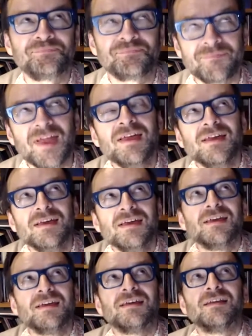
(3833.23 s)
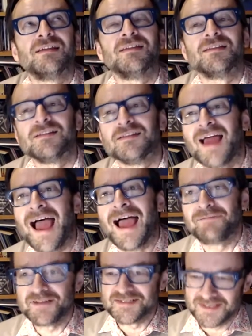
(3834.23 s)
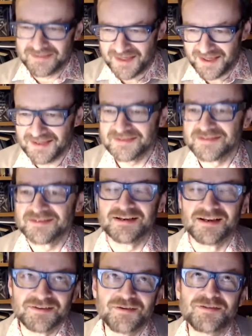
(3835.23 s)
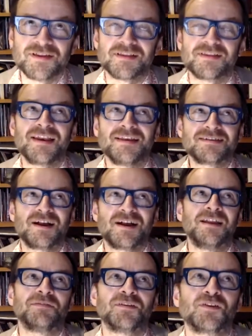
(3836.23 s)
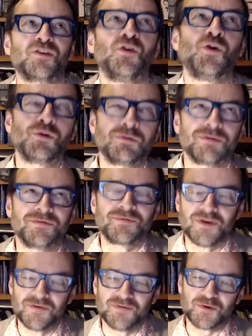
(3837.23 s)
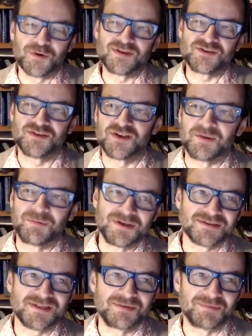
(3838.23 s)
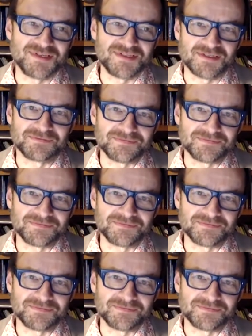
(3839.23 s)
having said that, I do think that that is kind of at the core of the question that I'm asking myself, which is